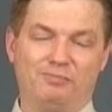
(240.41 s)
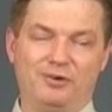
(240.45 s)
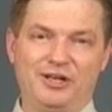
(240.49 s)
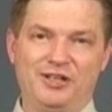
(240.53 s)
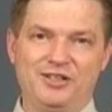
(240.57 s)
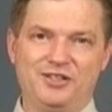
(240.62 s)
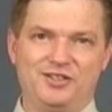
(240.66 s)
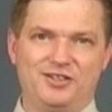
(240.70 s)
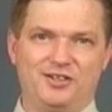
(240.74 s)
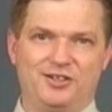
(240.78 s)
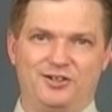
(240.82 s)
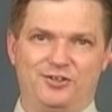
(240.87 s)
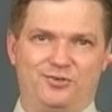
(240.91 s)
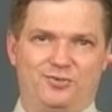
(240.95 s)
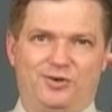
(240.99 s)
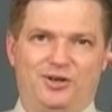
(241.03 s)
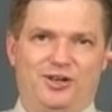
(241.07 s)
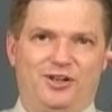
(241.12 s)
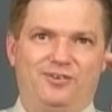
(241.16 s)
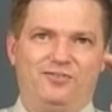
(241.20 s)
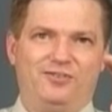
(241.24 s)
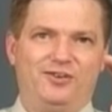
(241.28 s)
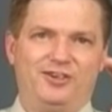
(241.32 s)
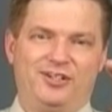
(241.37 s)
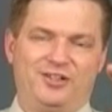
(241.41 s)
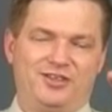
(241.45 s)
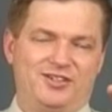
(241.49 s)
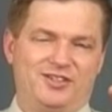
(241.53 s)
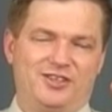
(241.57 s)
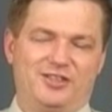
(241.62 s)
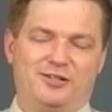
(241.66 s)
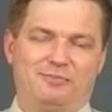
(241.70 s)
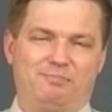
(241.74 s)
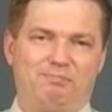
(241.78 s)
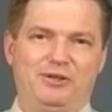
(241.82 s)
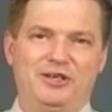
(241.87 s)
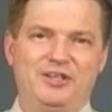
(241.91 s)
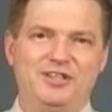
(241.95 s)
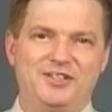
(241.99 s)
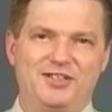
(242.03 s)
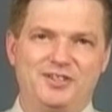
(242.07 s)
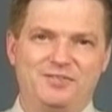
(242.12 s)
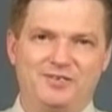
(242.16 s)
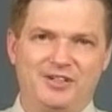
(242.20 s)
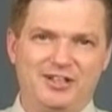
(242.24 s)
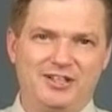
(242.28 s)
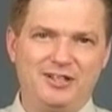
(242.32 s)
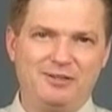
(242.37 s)
message, whatever it is, like a piece
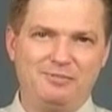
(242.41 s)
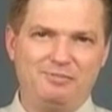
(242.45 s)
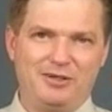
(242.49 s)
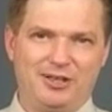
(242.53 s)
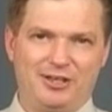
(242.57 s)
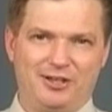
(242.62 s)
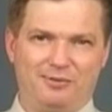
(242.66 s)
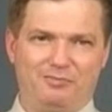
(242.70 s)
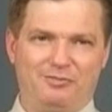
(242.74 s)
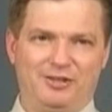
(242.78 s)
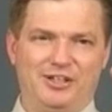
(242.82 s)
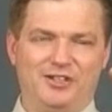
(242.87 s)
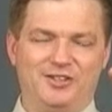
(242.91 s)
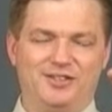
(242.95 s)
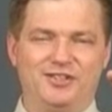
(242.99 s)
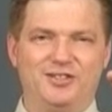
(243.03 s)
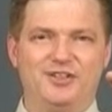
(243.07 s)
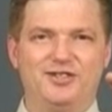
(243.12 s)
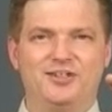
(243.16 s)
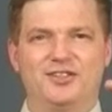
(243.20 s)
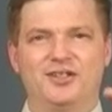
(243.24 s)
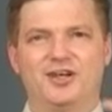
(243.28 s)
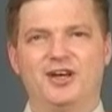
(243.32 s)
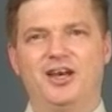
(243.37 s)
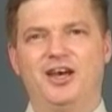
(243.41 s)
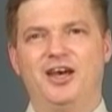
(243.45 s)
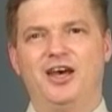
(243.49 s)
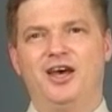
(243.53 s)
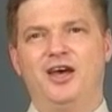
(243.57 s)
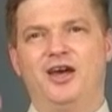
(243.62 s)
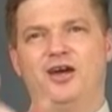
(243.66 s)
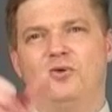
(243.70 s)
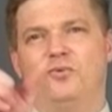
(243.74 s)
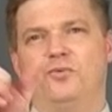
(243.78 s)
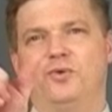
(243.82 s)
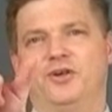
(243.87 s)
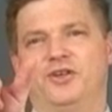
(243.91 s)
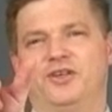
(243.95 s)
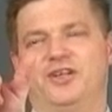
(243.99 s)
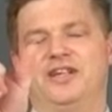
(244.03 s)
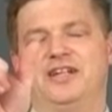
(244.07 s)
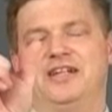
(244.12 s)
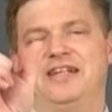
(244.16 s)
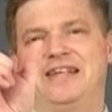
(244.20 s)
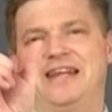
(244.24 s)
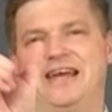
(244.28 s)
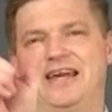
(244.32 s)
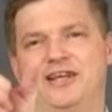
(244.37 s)
of an email message, with a
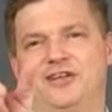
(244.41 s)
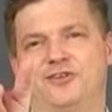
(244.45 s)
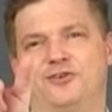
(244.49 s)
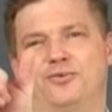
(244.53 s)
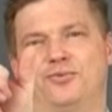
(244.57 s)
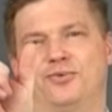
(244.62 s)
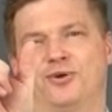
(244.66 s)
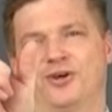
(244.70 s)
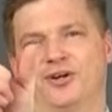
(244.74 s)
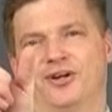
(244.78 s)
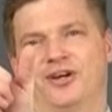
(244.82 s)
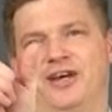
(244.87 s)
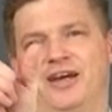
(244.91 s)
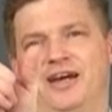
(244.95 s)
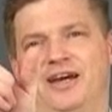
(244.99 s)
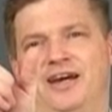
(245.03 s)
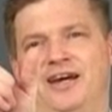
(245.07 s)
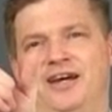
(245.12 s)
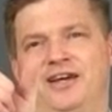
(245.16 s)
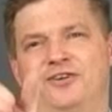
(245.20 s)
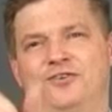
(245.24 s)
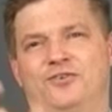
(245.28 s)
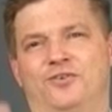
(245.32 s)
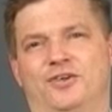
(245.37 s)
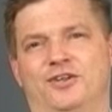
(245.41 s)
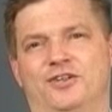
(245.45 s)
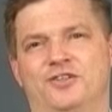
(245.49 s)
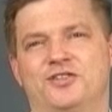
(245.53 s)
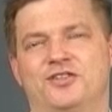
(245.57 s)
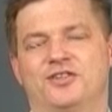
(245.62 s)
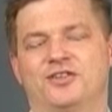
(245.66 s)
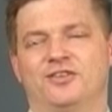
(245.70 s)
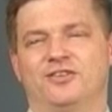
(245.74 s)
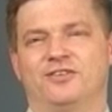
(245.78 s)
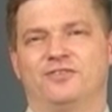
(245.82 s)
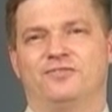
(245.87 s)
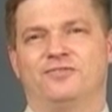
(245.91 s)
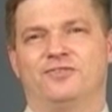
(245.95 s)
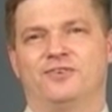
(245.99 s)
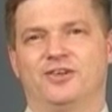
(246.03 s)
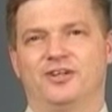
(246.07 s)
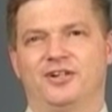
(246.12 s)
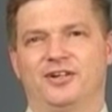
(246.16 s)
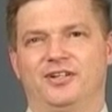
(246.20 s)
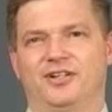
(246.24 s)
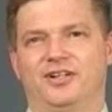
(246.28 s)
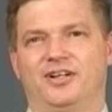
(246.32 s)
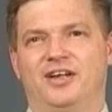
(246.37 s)
network address on the
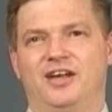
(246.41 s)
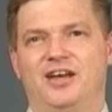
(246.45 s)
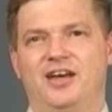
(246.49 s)
front.